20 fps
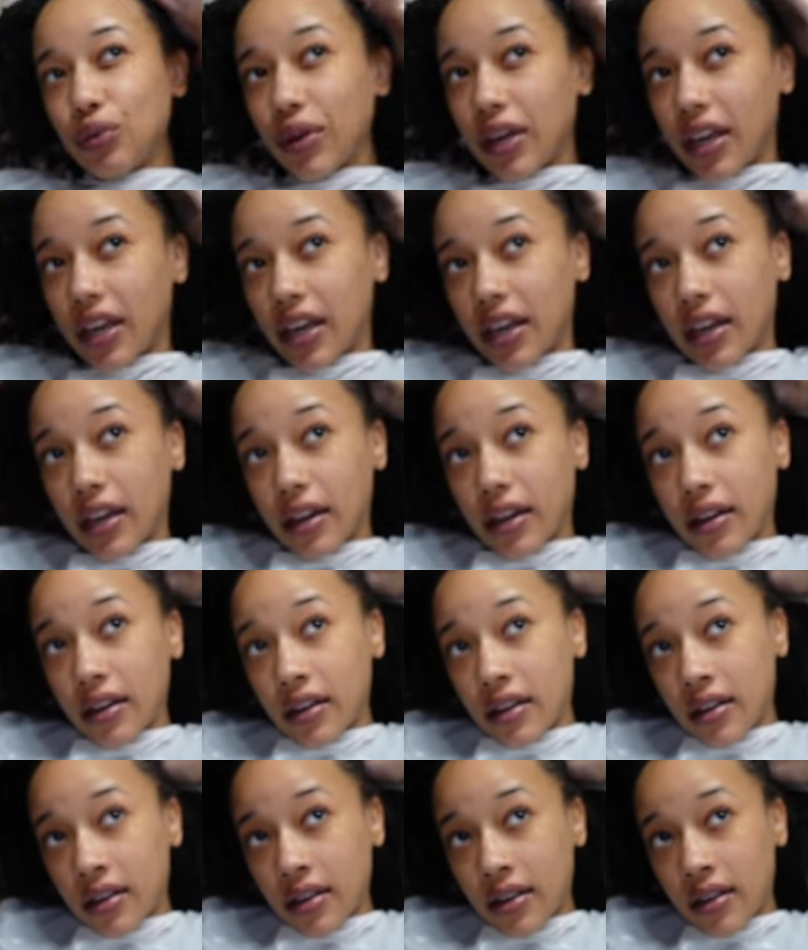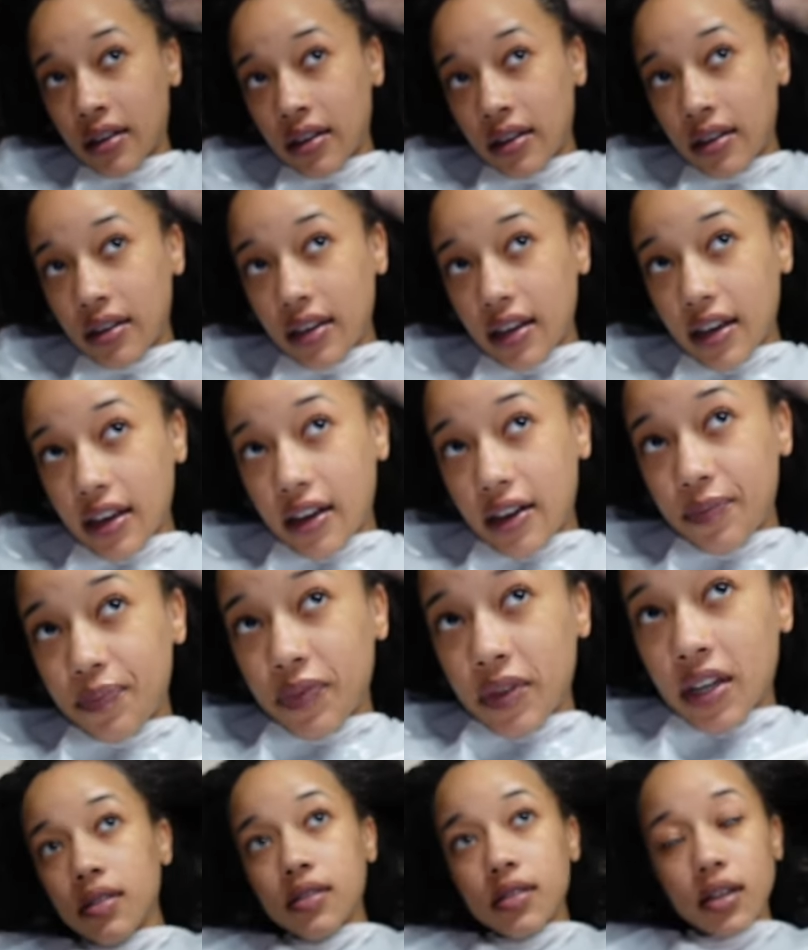And yeah,
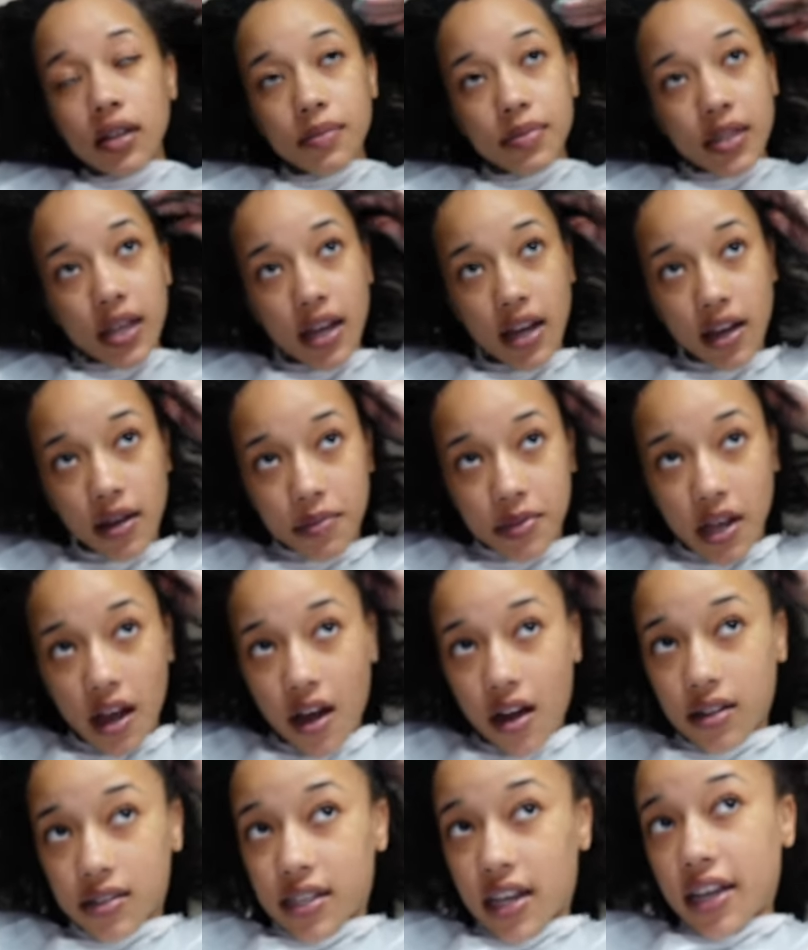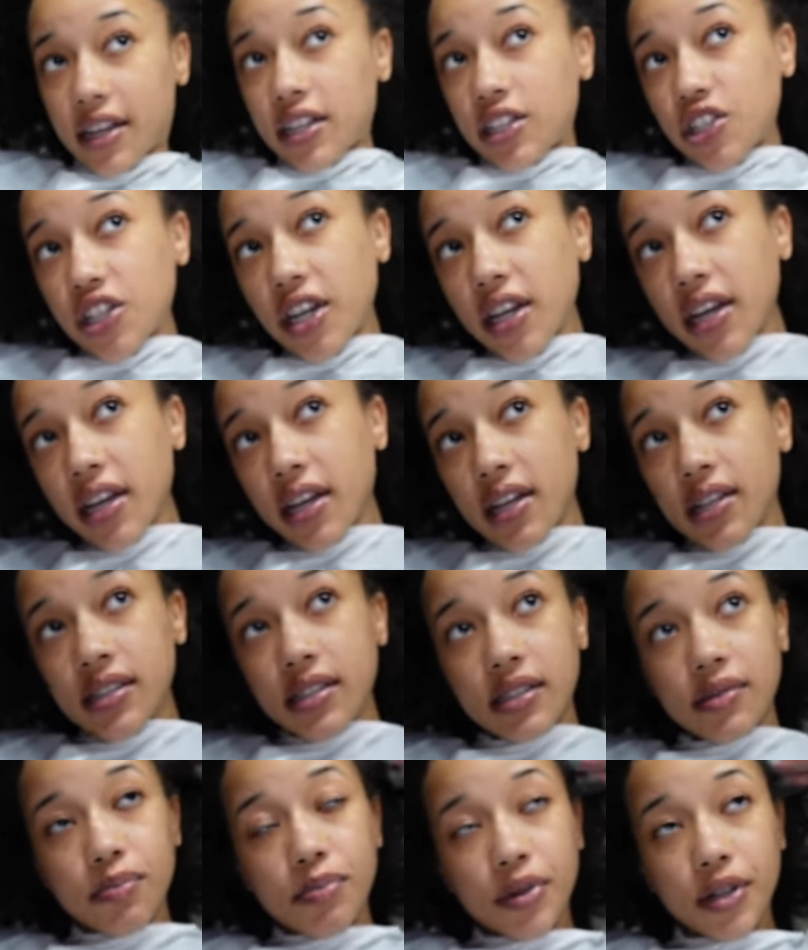sometimes I'll take a
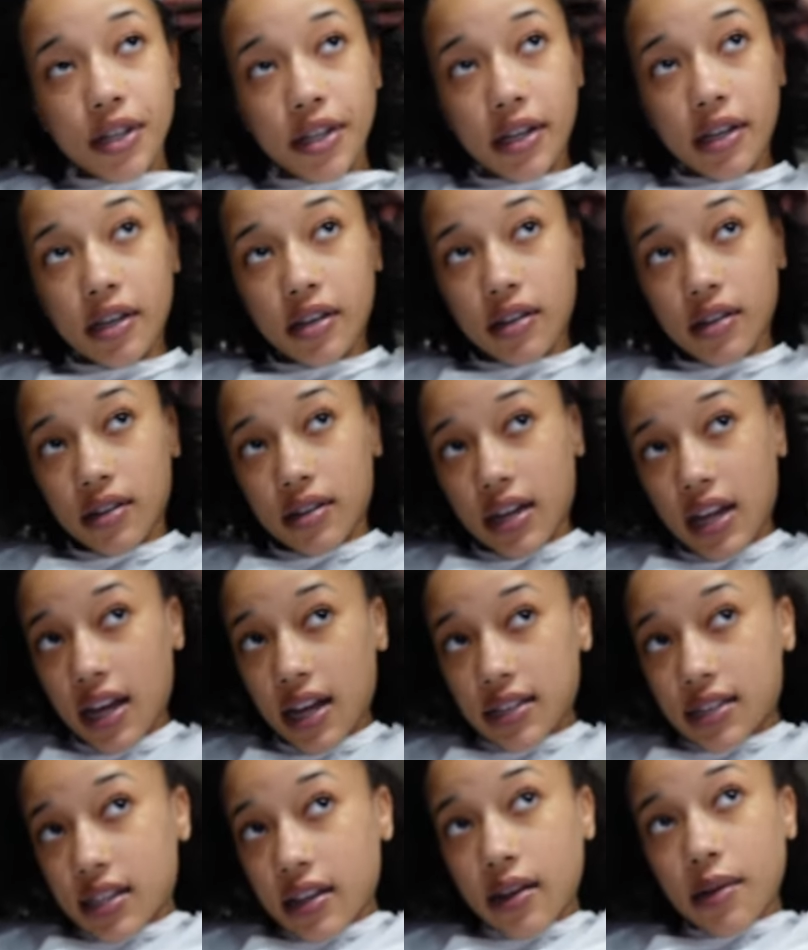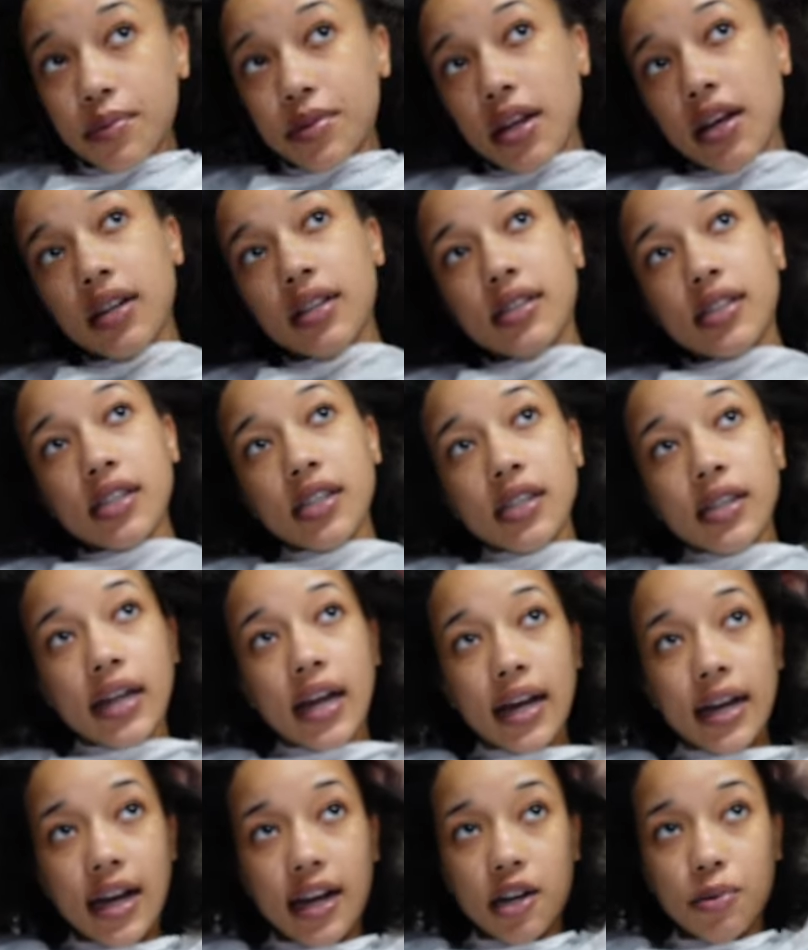chance, but nine times out of ten,
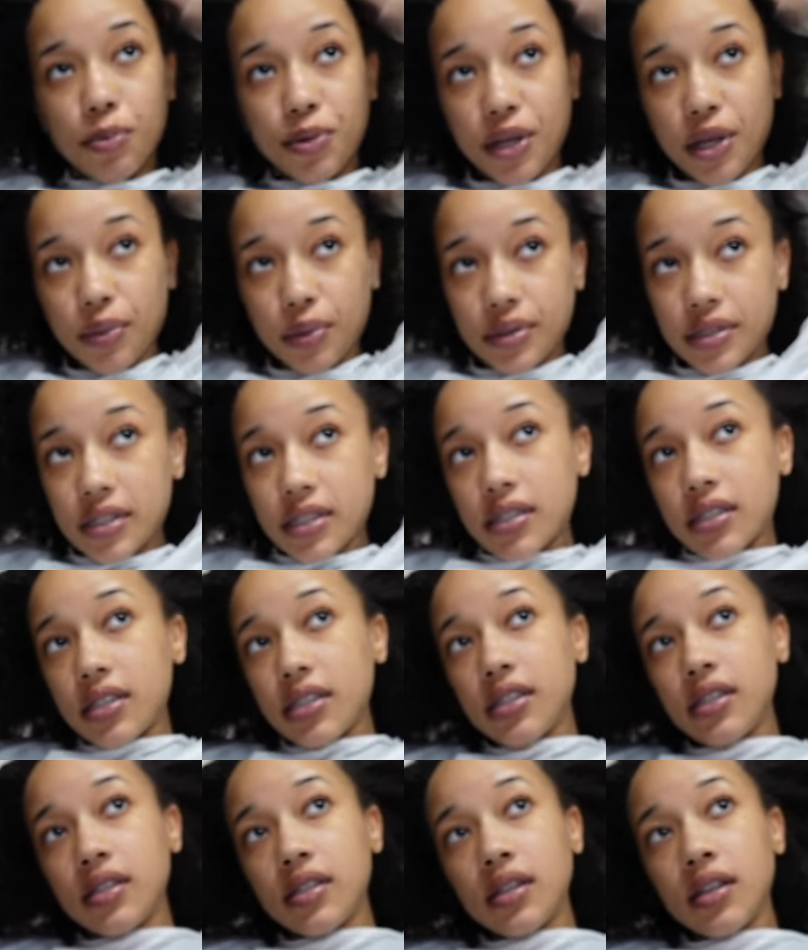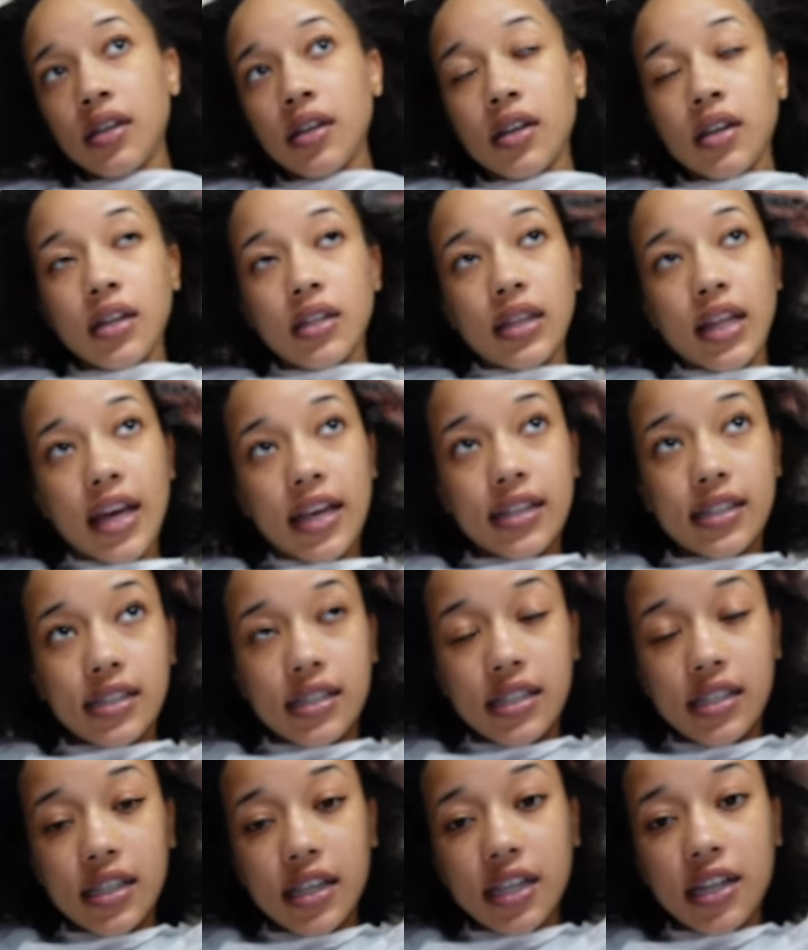I gotta be able to see, like
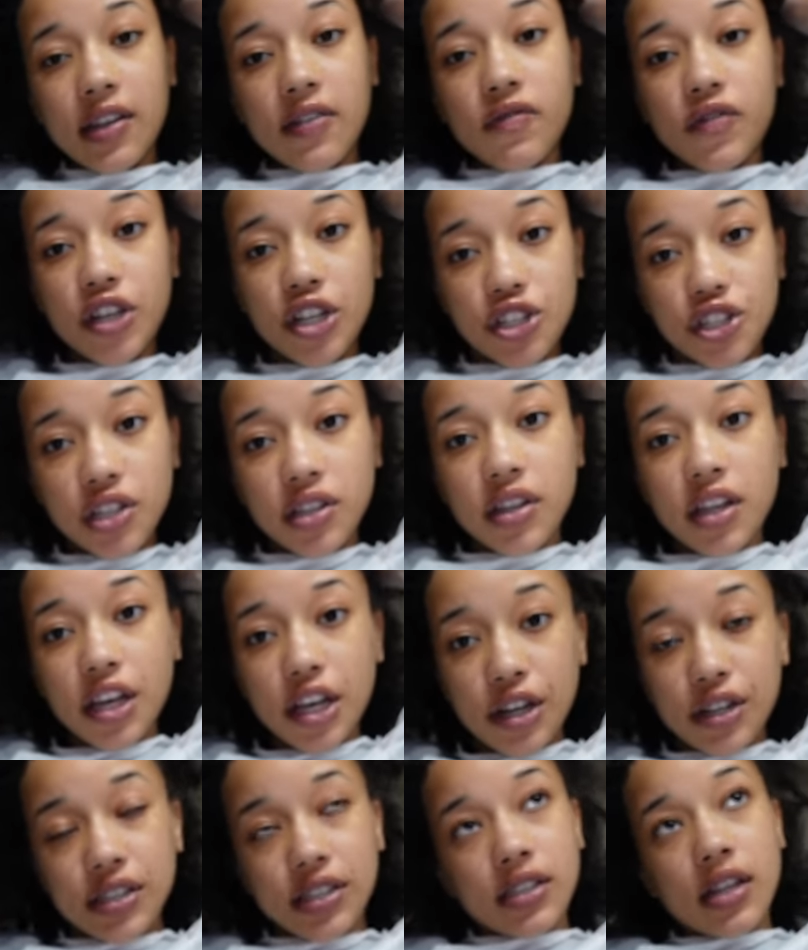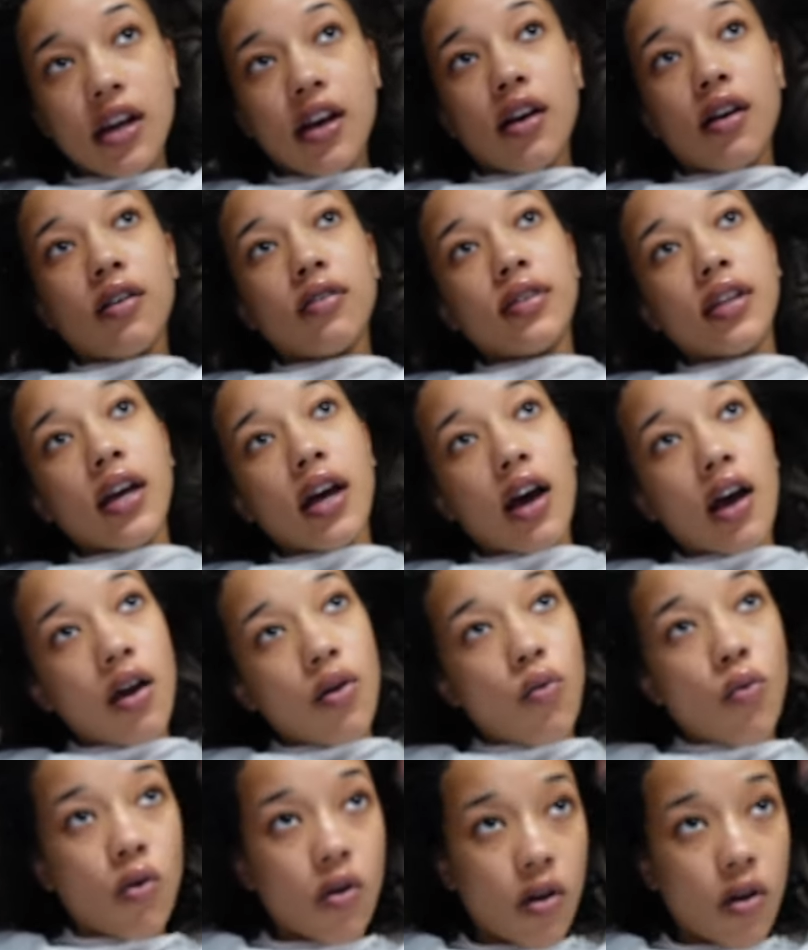see and envision the hairstyle that I